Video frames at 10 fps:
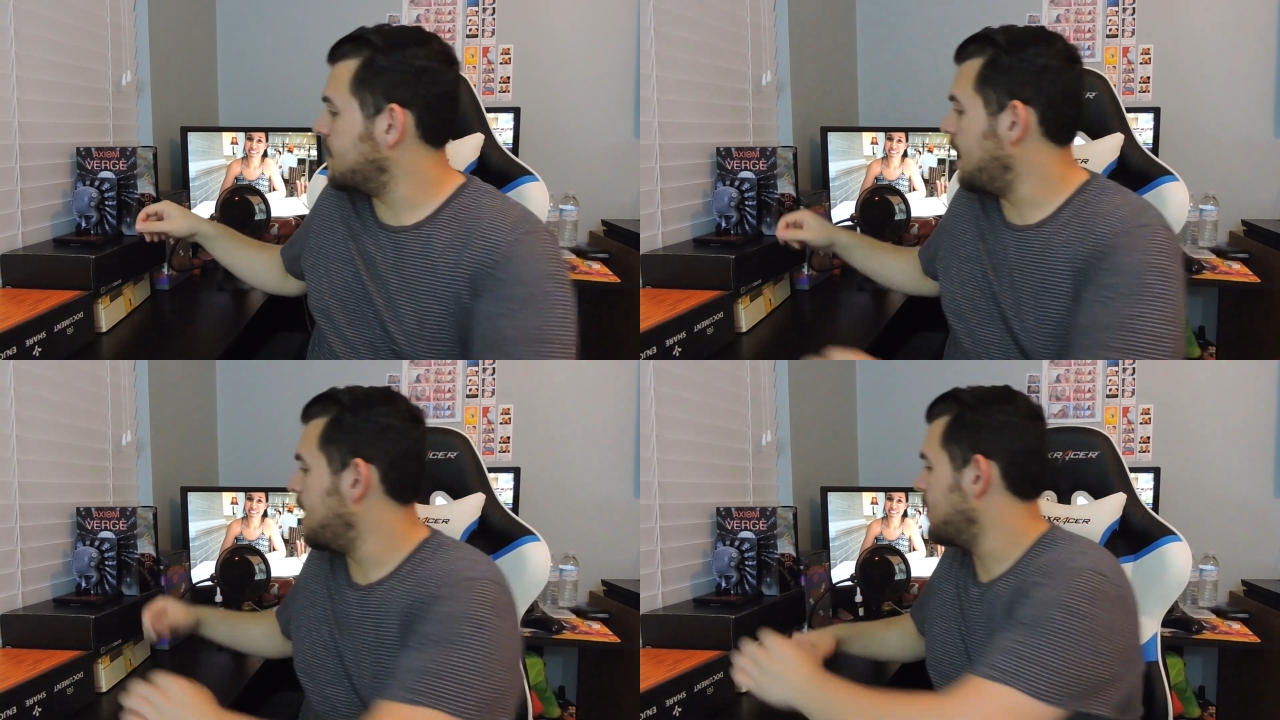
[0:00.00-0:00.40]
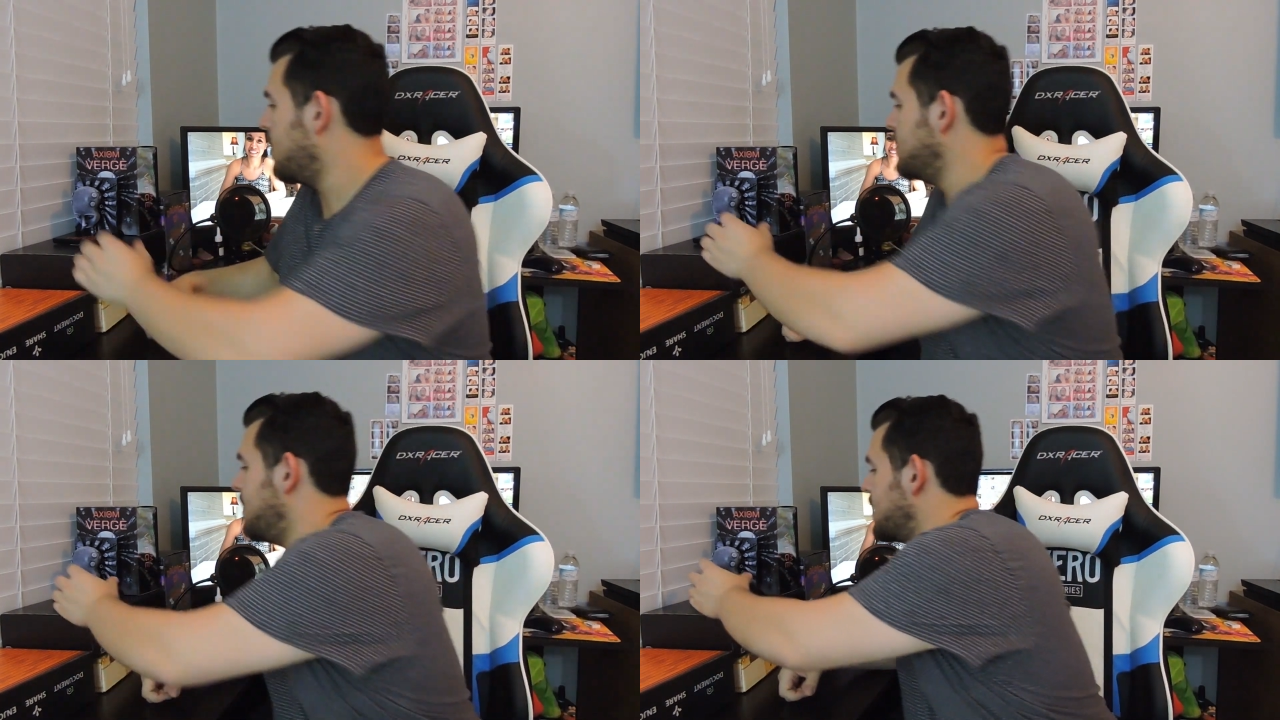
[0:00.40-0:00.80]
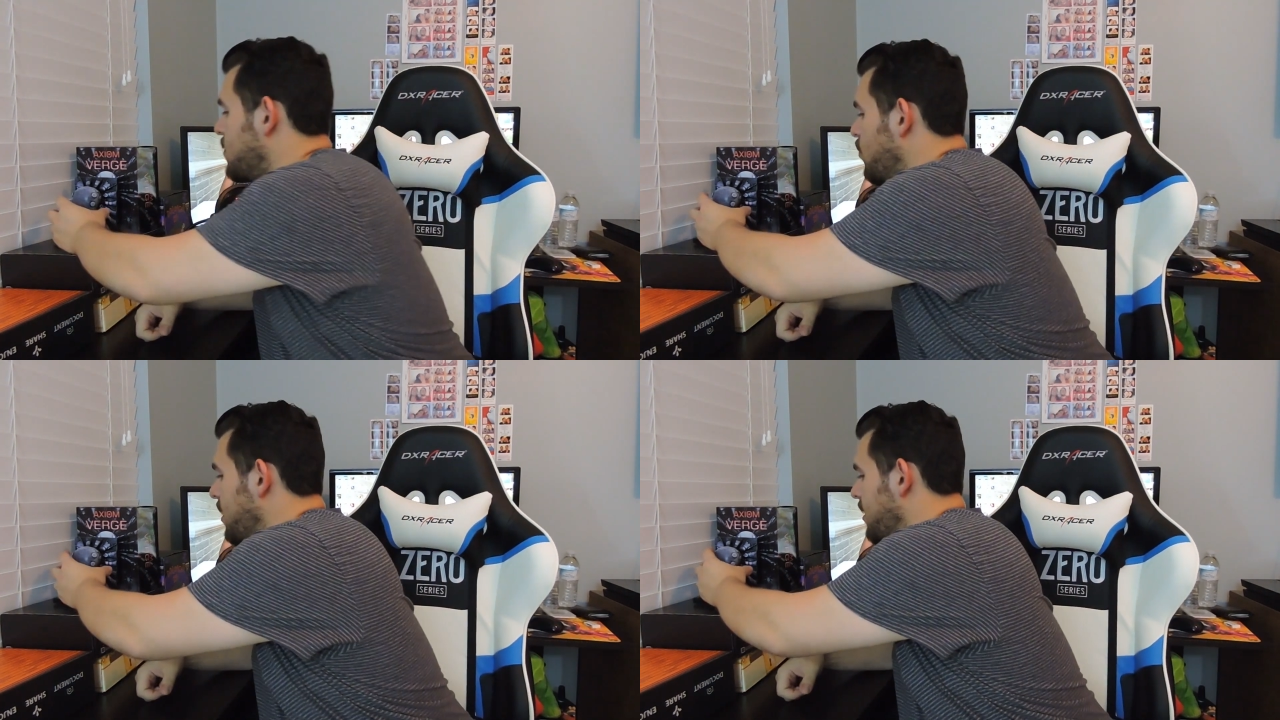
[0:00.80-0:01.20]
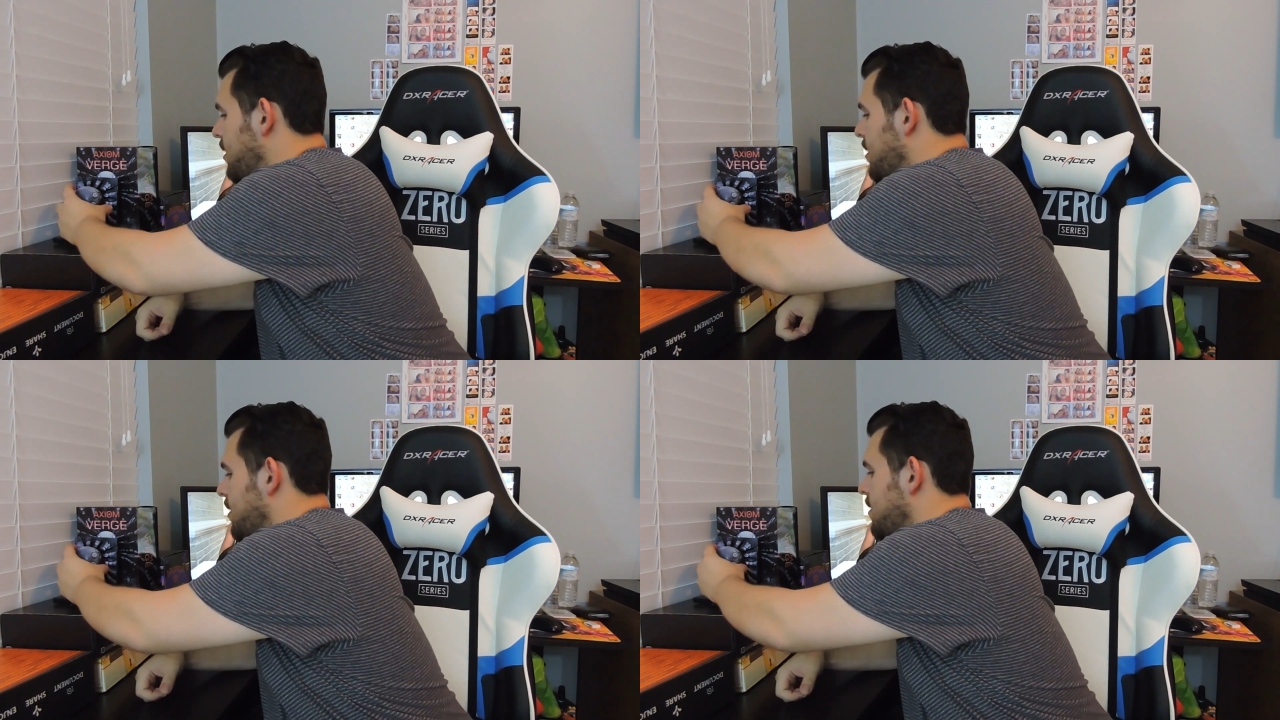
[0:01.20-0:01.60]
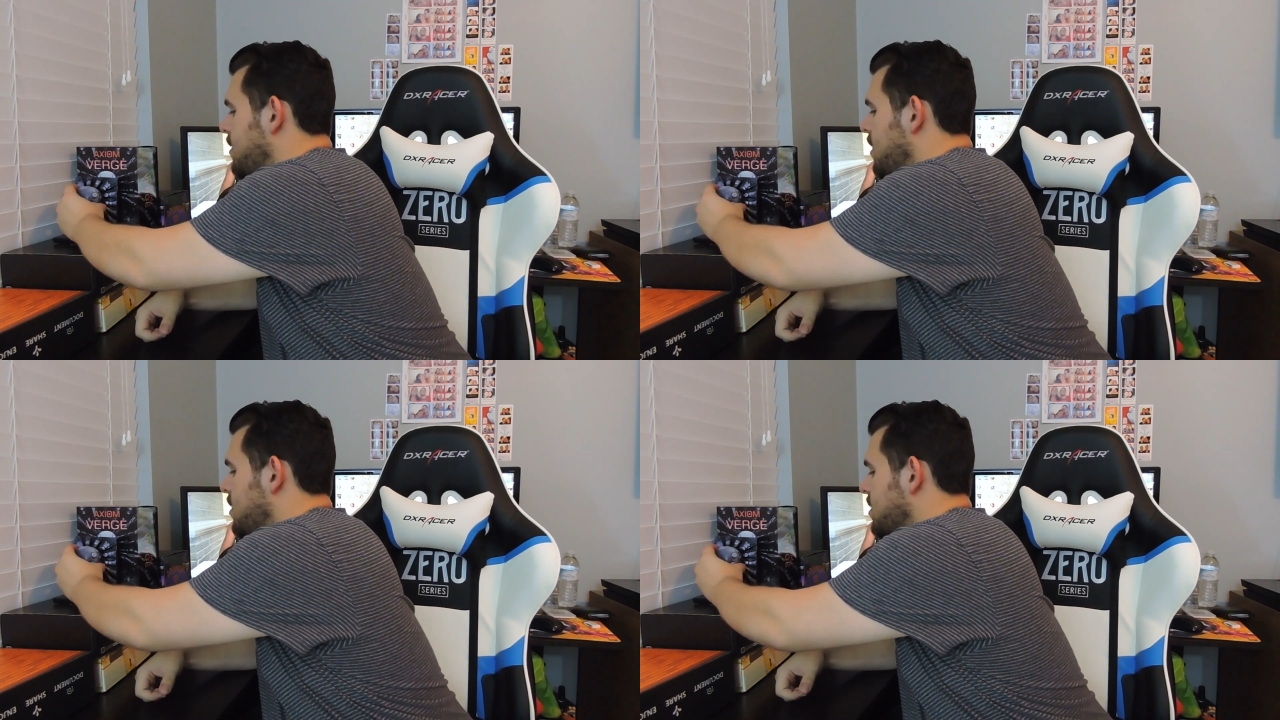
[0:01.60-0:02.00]
to get in contact with
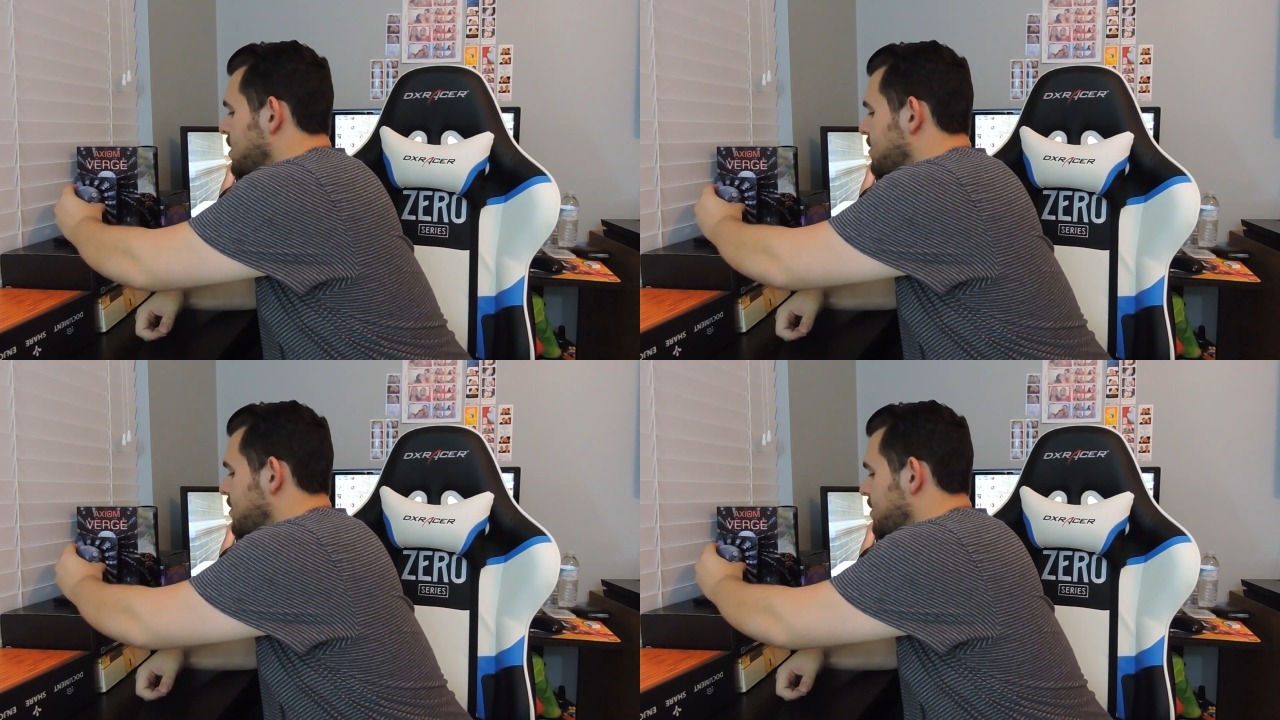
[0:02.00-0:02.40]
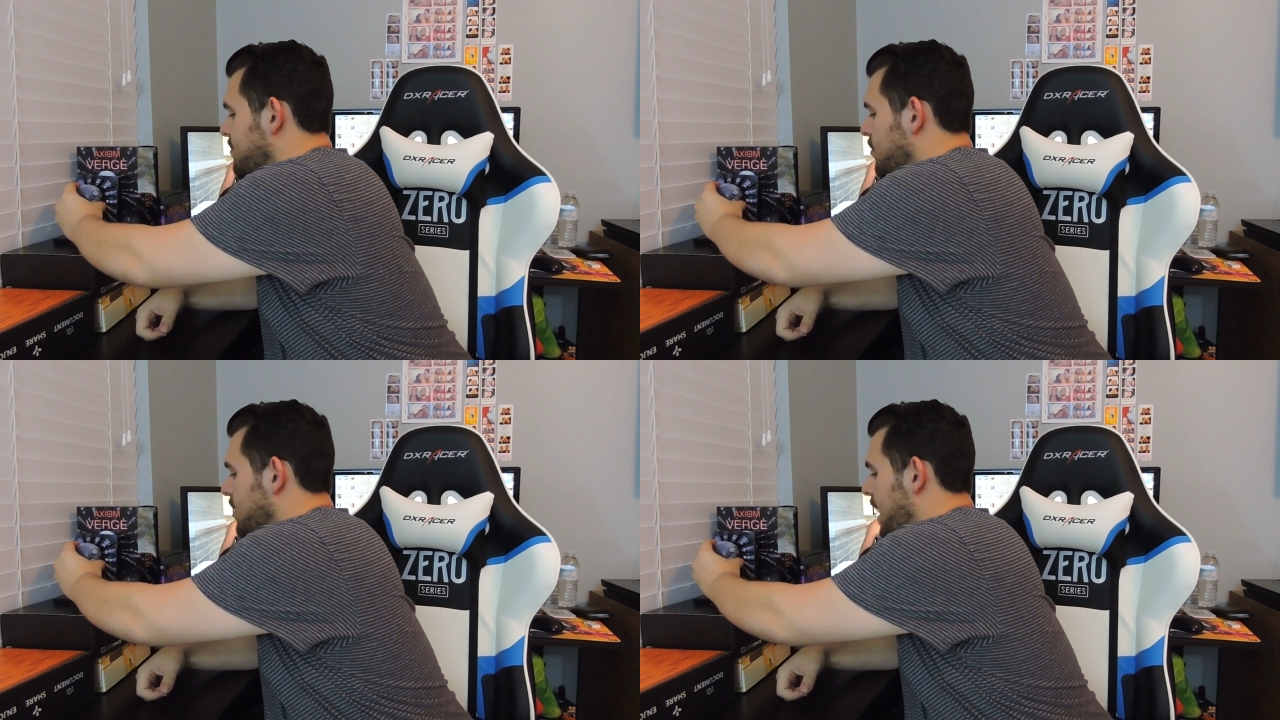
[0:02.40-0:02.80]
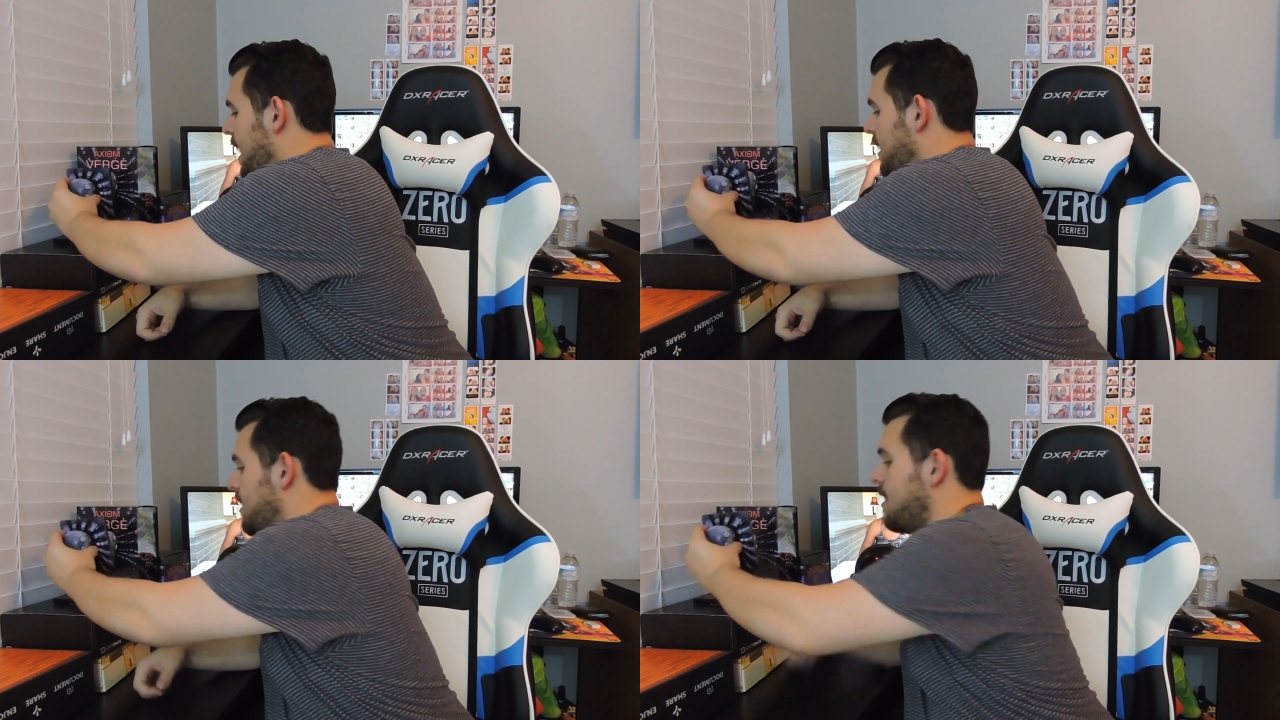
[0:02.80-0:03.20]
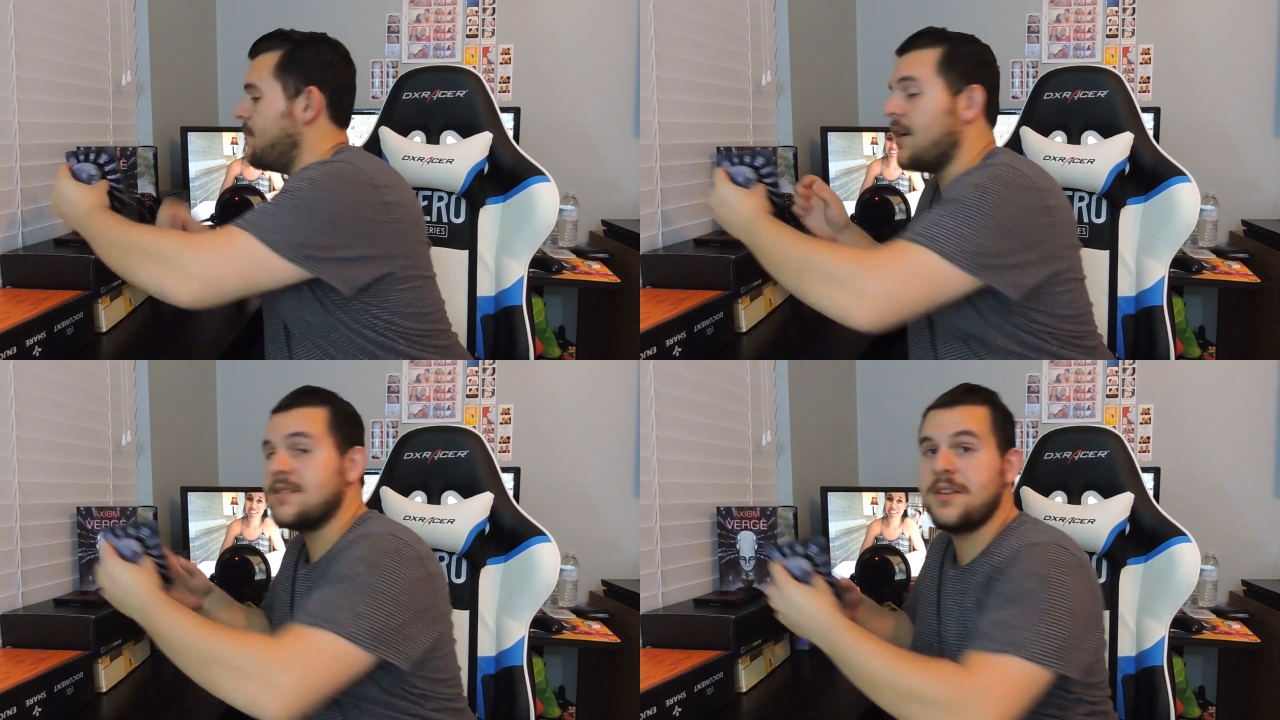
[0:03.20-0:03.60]
customer support at Indie Box.